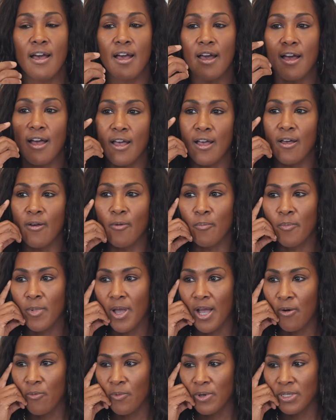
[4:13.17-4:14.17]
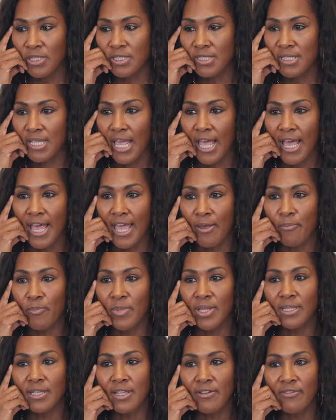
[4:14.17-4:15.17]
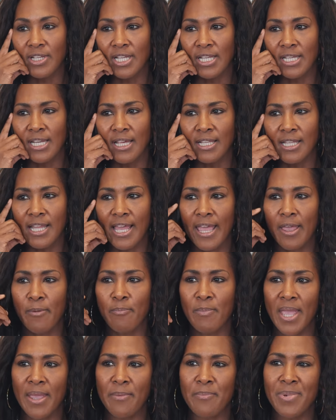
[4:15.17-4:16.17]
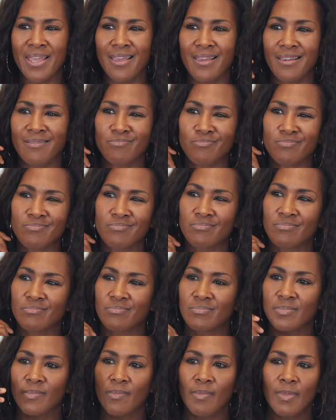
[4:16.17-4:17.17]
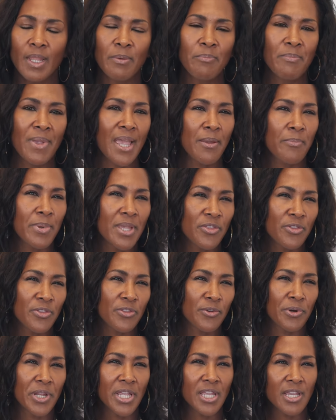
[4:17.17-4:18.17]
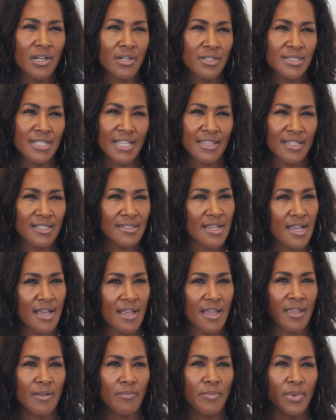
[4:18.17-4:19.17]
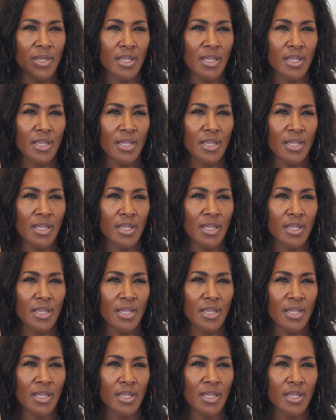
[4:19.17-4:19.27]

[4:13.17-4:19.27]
I want to say I have been living in LA maybe 3 years at the time.